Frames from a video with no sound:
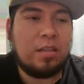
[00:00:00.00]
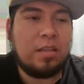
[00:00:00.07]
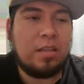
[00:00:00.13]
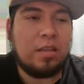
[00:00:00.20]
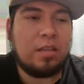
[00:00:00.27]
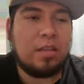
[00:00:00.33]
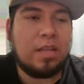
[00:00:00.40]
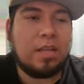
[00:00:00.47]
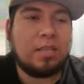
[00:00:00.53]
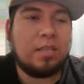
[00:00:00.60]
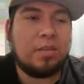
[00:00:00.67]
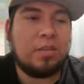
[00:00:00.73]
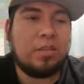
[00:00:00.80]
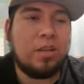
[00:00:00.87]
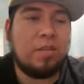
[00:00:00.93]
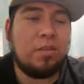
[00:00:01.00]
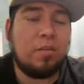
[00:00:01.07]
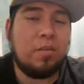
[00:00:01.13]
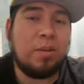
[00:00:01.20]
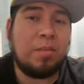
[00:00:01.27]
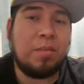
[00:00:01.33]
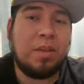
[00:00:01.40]
Uh, like I said, we still have to
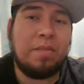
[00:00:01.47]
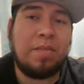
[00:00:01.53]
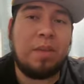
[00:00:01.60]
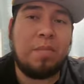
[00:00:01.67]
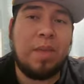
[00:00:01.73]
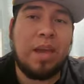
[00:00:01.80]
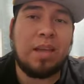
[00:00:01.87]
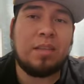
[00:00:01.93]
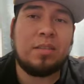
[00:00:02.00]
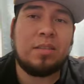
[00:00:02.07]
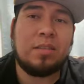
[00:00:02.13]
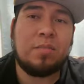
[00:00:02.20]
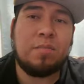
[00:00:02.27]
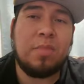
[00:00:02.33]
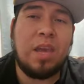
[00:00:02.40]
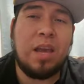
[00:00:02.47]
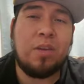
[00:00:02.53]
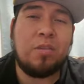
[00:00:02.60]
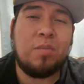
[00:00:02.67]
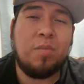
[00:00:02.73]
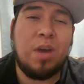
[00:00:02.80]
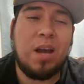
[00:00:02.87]
open up that VMAX
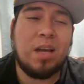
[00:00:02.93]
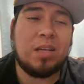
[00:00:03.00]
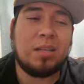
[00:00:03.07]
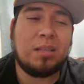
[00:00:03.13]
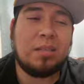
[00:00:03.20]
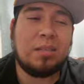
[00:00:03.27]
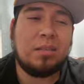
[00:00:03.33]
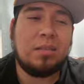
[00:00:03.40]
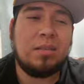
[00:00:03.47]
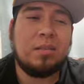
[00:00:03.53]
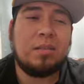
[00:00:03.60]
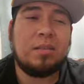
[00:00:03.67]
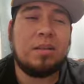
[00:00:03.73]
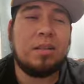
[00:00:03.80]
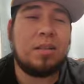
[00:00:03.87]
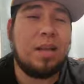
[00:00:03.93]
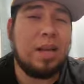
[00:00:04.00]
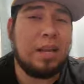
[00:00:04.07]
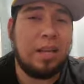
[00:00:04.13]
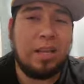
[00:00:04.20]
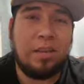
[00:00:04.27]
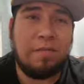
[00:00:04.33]
Meowth box. A
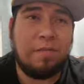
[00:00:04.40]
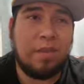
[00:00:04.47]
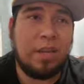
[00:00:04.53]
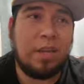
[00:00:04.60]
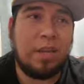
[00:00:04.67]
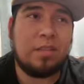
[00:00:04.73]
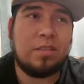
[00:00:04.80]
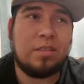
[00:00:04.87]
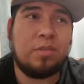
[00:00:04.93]
lot of Hidden Fates.